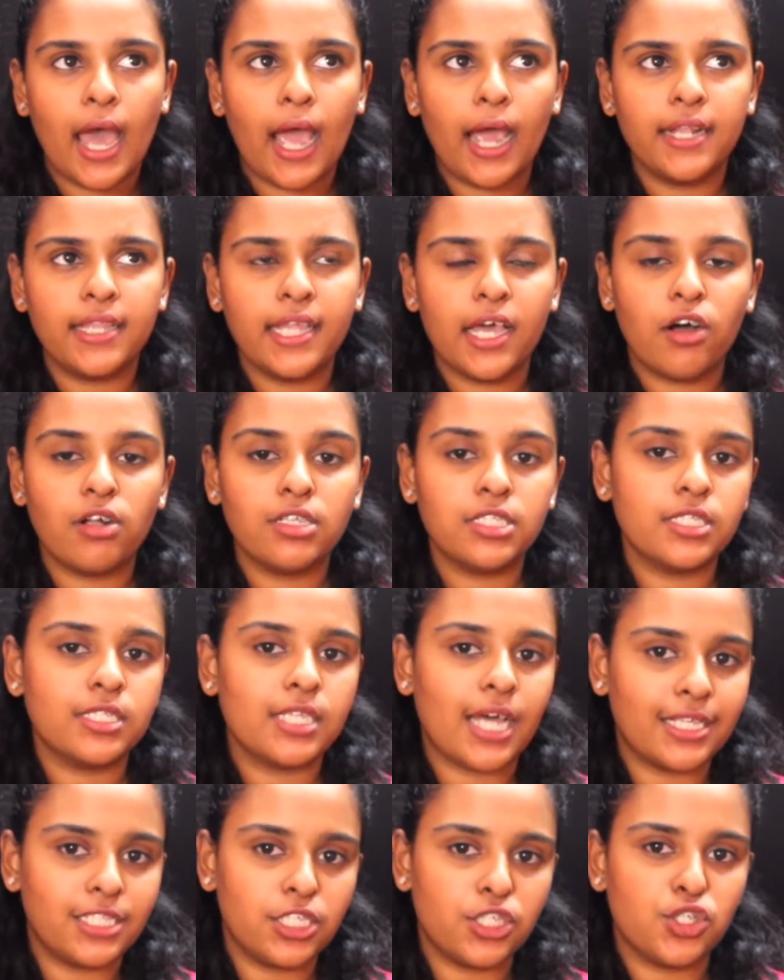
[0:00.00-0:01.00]
and they also
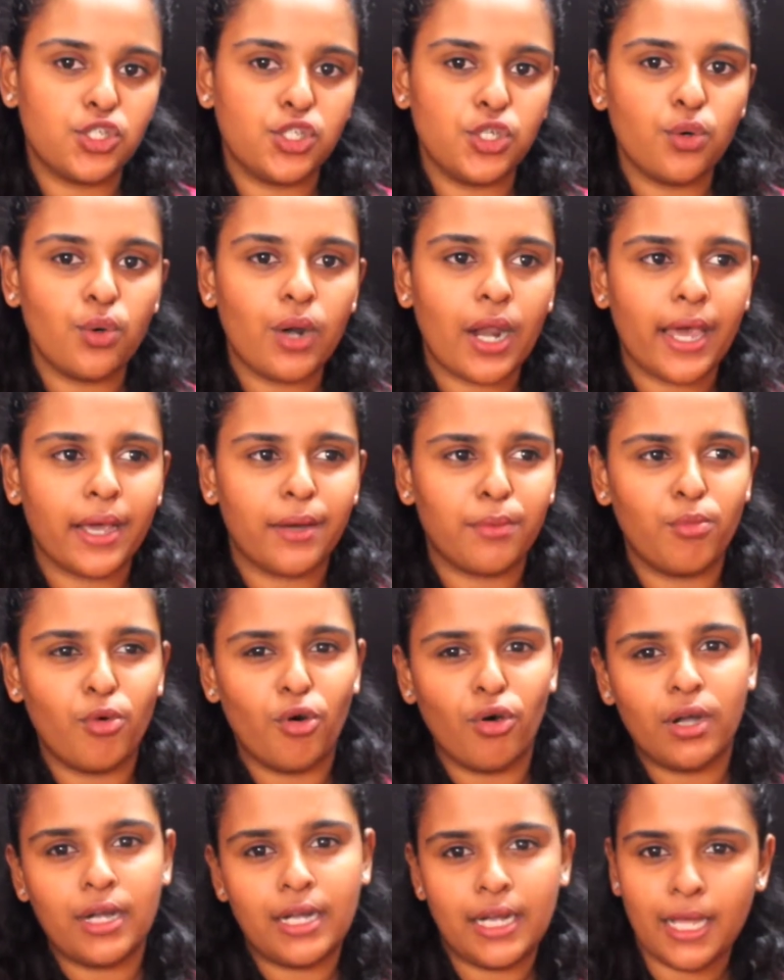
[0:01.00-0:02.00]
suggest you like
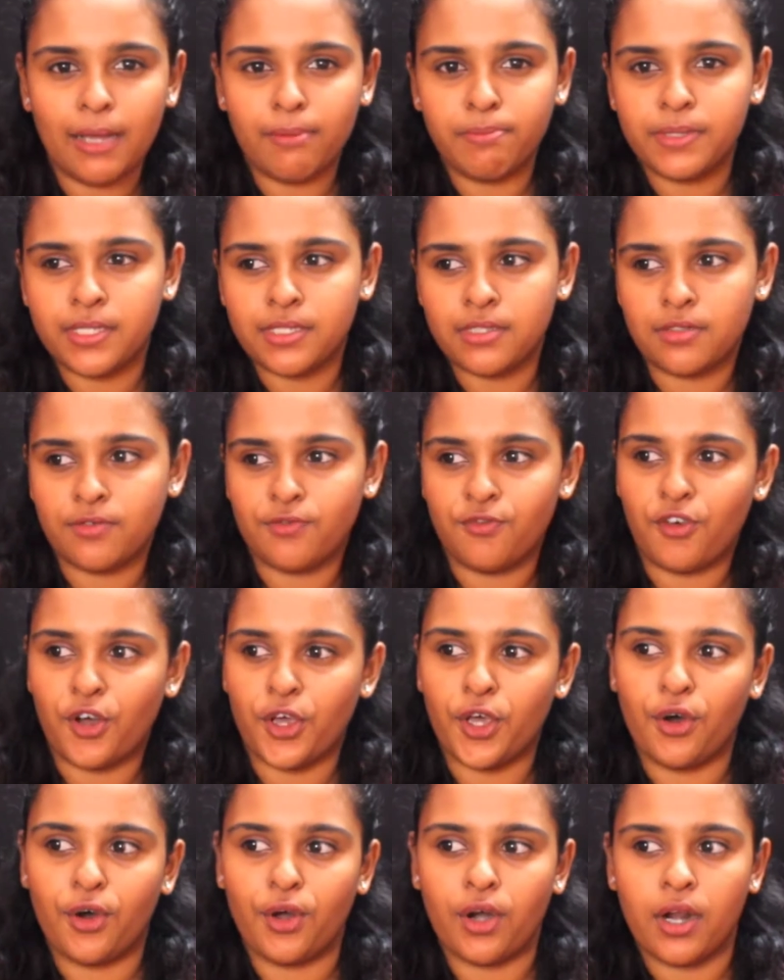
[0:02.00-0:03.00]
more tips for
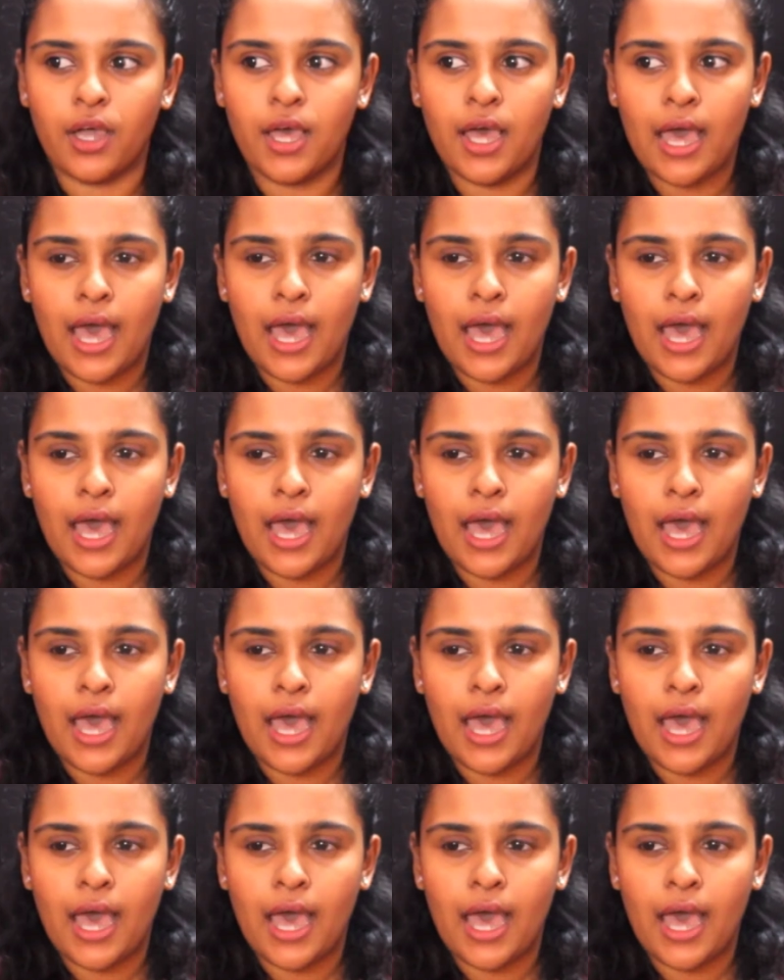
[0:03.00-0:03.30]
your